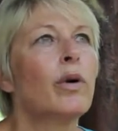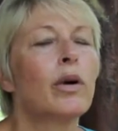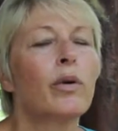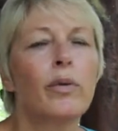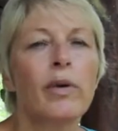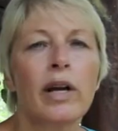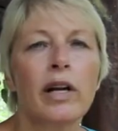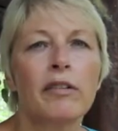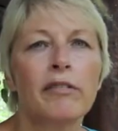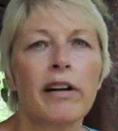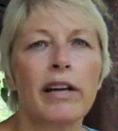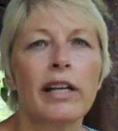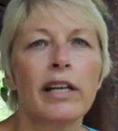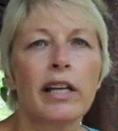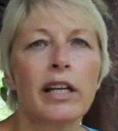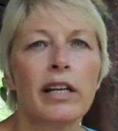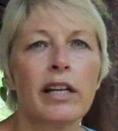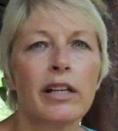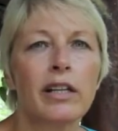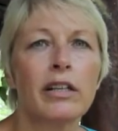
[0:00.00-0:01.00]
Where we are
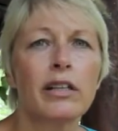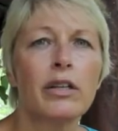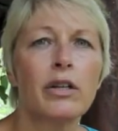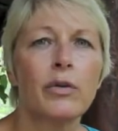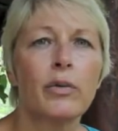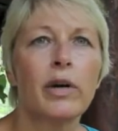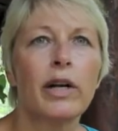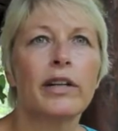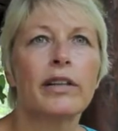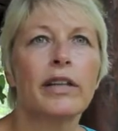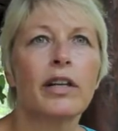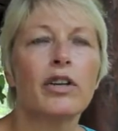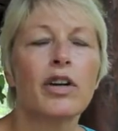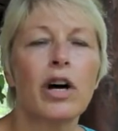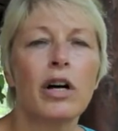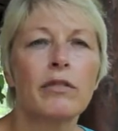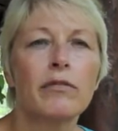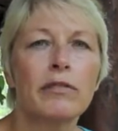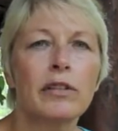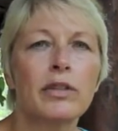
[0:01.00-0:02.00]
right here, we're at
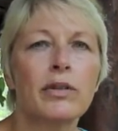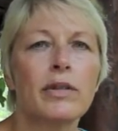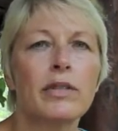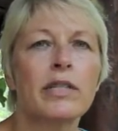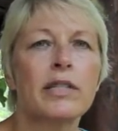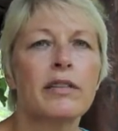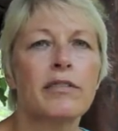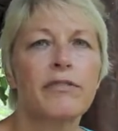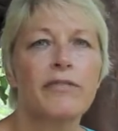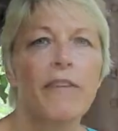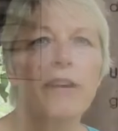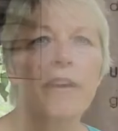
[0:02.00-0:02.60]
the confluence